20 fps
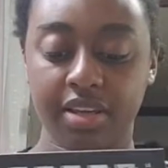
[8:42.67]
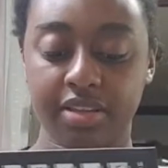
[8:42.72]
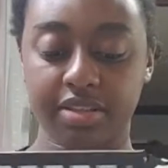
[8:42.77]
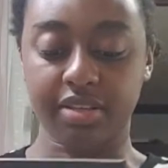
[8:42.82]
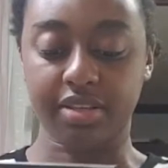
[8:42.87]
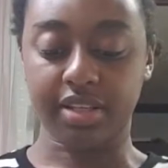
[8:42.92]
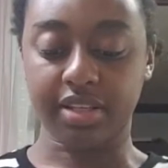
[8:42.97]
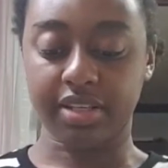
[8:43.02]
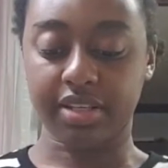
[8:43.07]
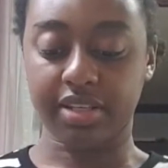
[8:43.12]

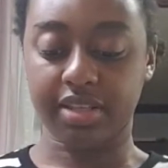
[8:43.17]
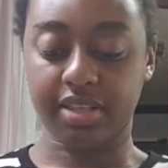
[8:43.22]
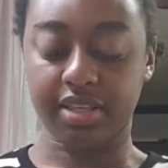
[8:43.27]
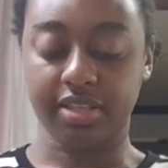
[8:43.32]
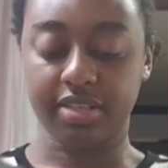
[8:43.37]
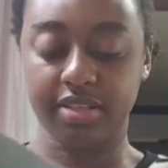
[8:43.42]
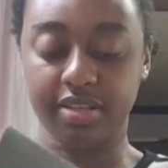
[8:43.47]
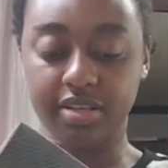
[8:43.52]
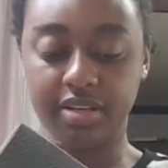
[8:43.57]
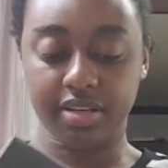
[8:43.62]
so the,
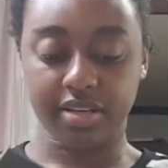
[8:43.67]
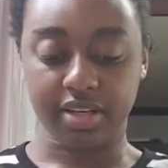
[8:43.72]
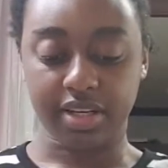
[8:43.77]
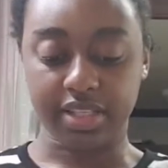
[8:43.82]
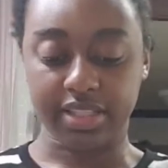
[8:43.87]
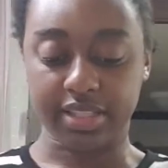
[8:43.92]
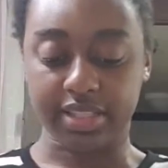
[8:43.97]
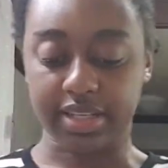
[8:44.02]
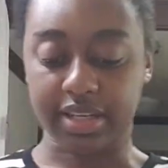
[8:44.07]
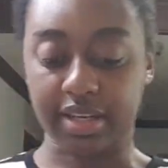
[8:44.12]
these are,
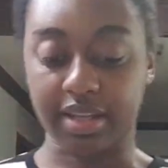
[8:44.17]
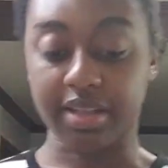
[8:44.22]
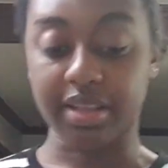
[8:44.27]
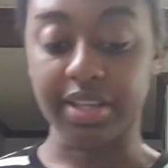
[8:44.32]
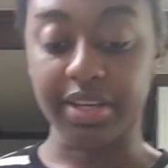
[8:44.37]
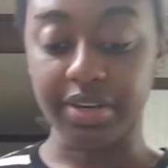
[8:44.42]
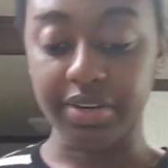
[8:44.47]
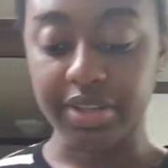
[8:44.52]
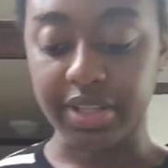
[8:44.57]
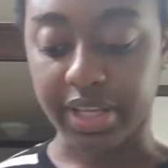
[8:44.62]
it's
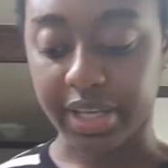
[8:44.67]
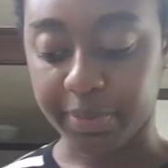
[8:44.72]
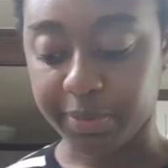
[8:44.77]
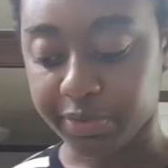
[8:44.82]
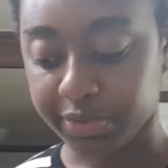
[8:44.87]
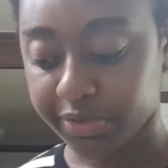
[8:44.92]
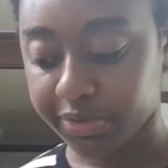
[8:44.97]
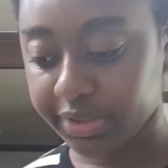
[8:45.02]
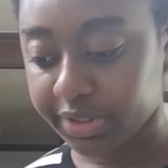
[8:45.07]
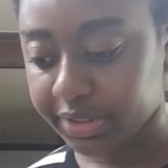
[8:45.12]
clear
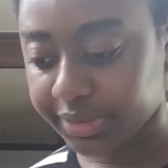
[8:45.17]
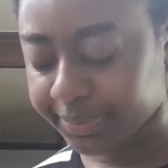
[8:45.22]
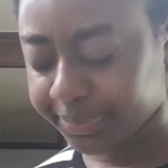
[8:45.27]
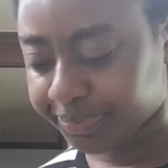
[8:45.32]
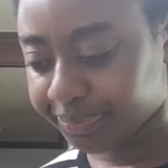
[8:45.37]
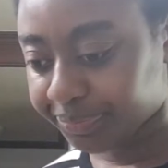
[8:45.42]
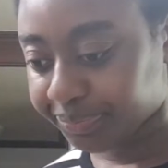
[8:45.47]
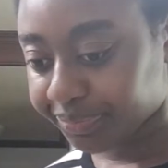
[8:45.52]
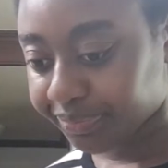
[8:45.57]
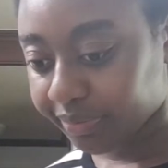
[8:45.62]
labels,
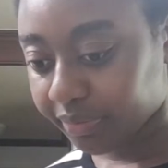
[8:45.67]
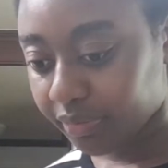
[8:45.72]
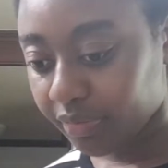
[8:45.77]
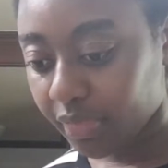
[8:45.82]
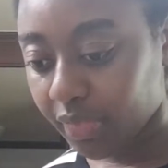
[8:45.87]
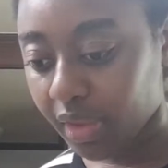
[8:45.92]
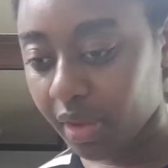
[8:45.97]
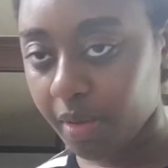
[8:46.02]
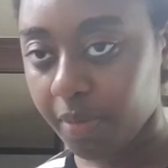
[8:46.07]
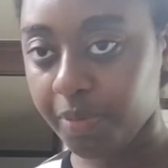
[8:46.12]

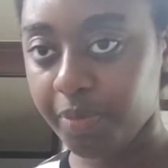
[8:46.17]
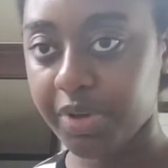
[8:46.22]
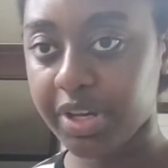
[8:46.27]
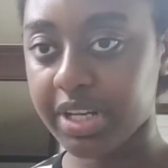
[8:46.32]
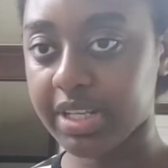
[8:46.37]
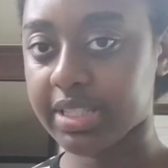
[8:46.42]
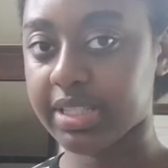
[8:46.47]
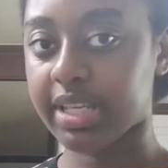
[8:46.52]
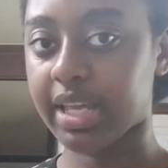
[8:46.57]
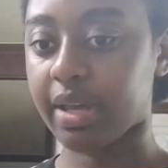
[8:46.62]
but
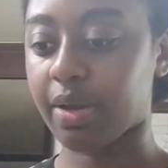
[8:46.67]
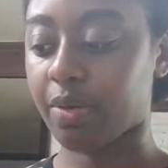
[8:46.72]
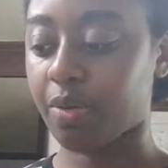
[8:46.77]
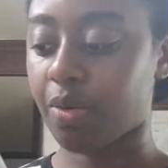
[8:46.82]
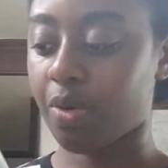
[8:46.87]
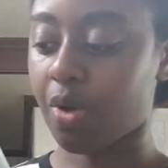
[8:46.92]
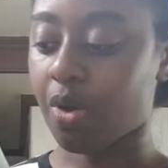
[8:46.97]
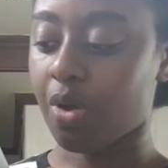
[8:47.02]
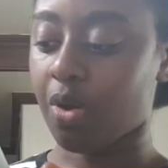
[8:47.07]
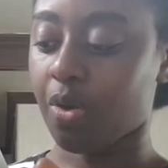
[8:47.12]
it's like
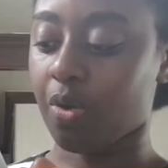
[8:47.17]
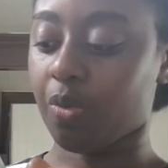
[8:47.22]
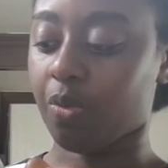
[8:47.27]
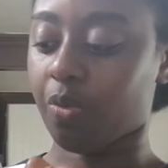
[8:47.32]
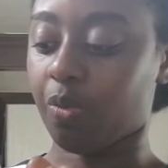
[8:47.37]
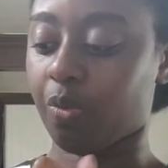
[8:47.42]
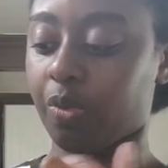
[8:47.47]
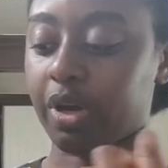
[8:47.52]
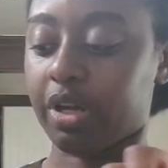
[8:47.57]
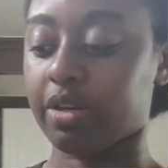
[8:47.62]

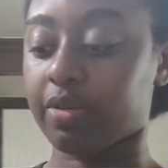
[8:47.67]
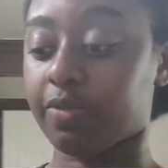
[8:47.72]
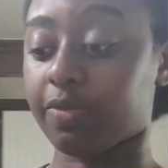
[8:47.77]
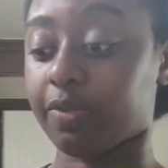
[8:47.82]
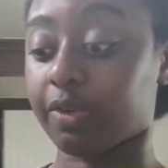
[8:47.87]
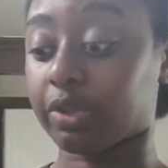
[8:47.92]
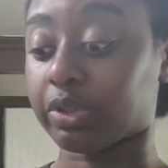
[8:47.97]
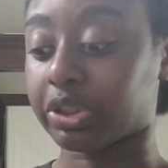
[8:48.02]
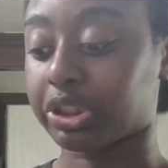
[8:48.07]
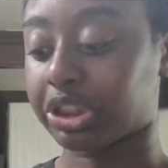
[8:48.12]
one
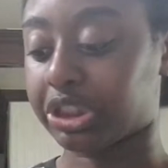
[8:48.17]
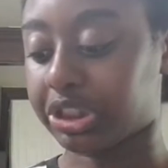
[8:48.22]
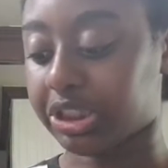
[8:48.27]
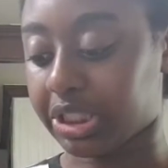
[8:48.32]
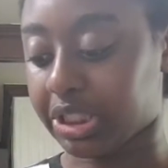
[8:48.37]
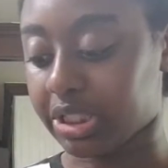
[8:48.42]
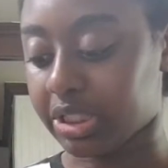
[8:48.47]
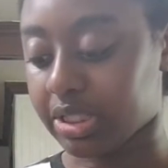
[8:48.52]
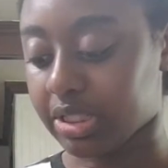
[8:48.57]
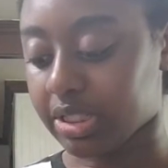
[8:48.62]
full
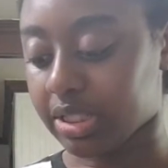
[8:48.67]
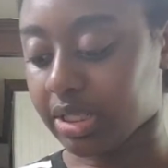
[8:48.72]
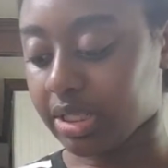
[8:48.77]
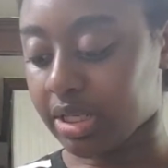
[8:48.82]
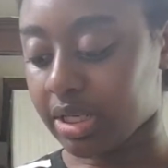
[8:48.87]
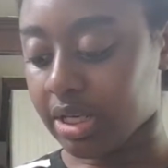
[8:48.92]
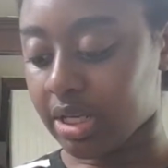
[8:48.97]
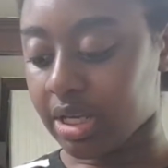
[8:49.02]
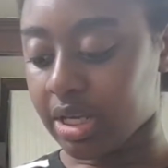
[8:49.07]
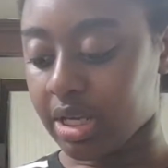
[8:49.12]
sheet
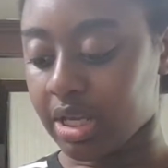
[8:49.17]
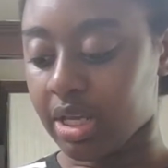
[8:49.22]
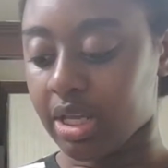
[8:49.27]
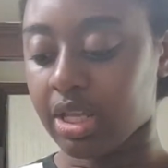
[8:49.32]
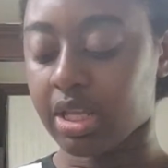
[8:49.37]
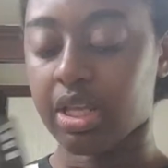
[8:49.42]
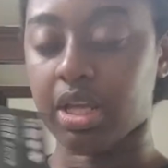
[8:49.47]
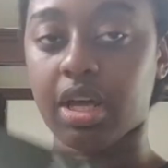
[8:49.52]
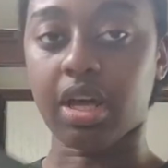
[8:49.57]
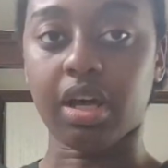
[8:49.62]

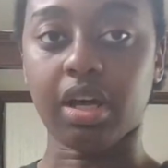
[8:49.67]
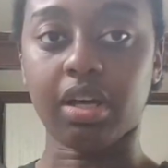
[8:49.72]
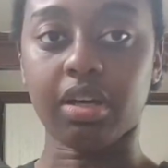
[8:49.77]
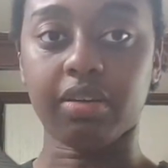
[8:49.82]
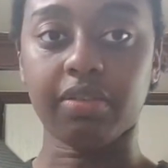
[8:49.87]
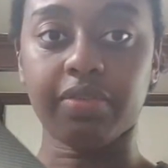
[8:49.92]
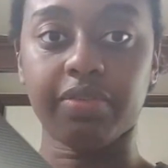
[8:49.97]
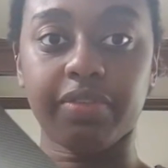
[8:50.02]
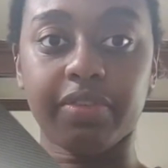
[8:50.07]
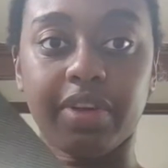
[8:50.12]

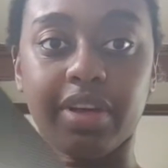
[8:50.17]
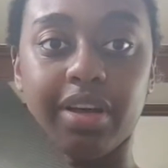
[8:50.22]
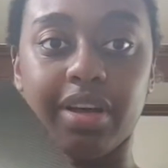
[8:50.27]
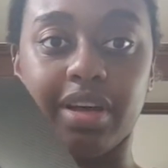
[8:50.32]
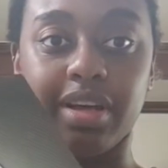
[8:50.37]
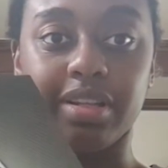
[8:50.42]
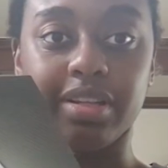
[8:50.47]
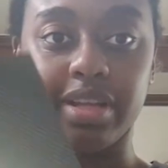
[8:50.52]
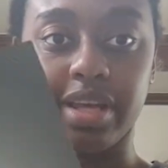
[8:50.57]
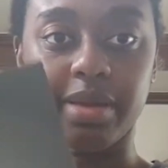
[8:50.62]
of
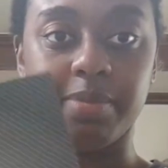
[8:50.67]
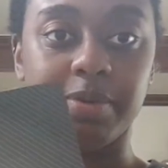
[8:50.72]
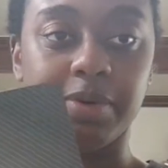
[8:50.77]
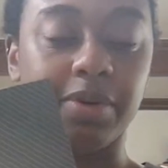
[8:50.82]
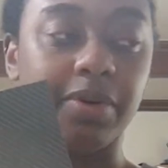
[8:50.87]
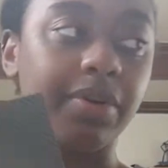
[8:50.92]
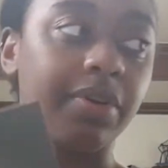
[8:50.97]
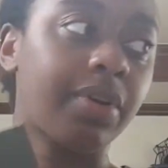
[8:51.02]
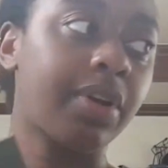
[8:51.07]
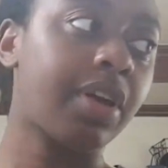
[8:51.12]
a
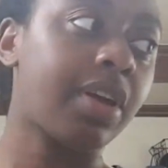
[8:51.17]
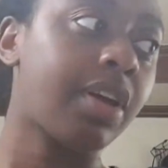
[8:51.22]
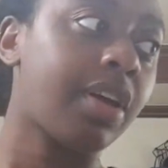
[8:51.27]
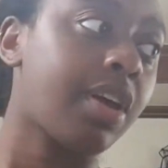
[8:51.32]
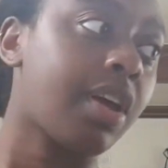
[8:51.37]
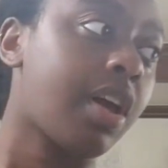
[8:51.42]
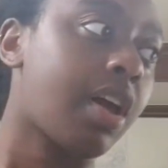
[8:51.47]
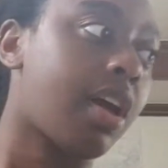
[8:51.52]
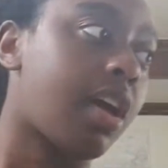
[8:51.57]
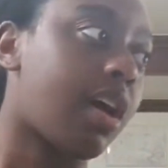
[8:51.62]
label
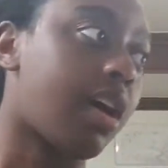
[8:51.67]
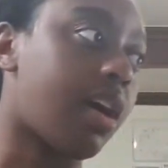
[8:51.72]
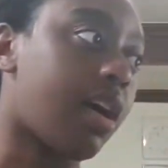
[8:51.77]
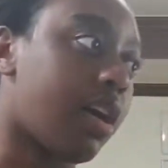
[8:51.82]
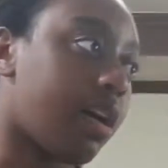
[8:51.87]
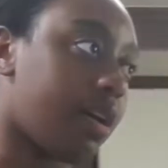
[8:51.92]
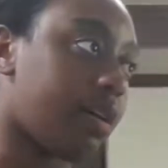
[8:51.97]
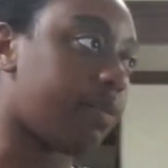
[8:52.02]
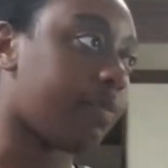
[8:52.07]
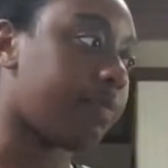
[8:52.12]

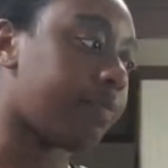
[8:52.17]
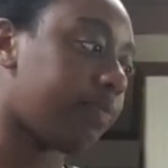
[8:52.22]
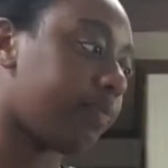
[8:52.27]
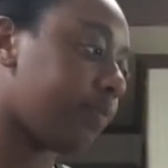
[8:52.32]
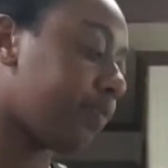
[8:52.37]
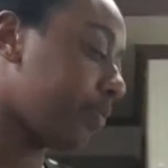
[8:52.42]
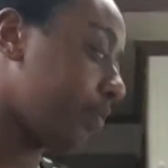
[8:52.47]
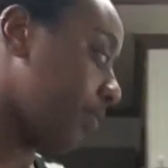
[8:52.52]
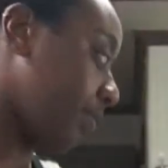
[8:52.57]
um,